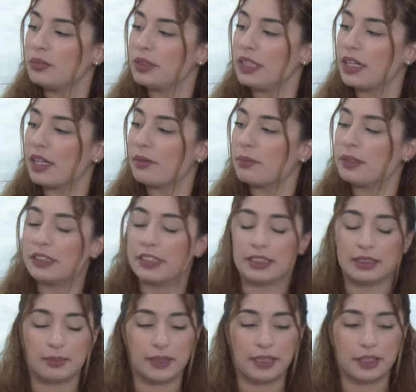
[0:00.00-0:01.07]
you got to
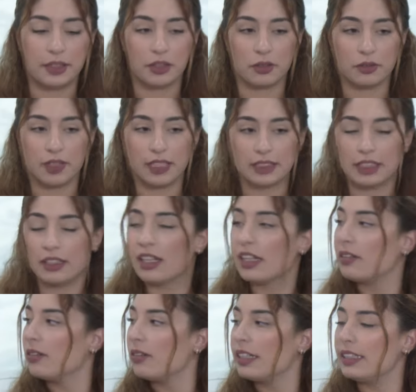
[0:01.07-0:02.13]
participate in your own rescue, like
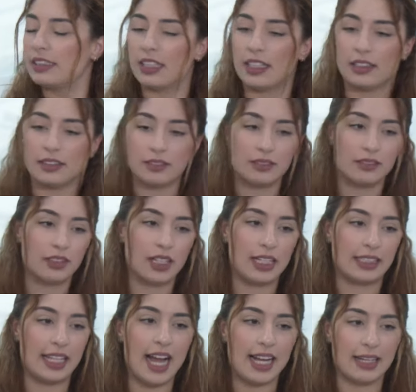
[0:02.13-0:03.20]
Corey yeah. said. Yeah, you're, like,
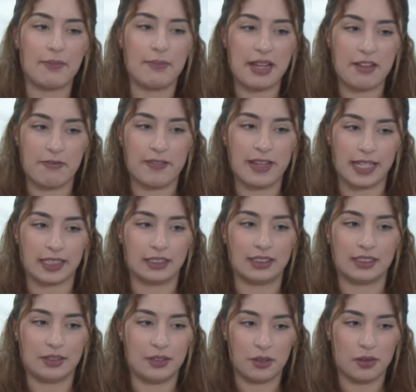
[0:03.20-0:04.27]
you that can somebody... be fixed.
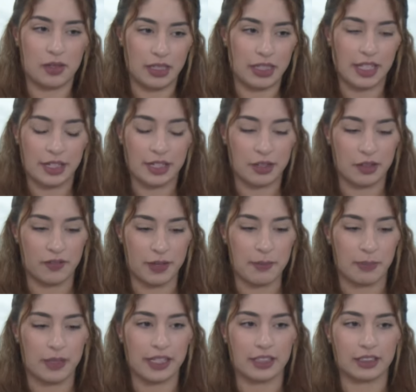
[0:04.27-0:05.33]
No, you know, if you
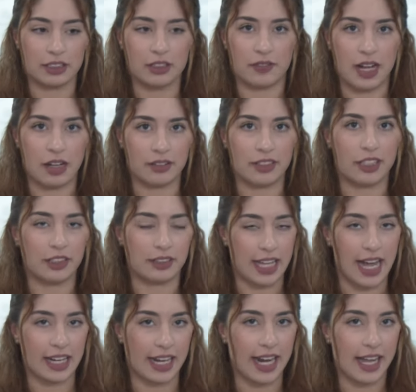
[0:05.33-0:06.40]
put yourself out there,
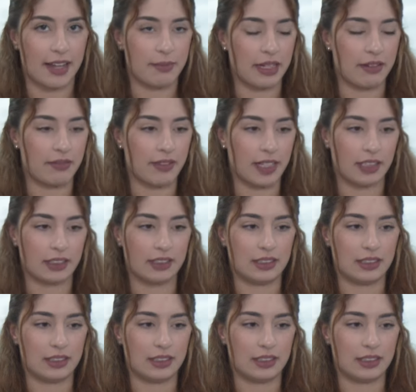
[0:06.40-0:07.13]
that can be fixed.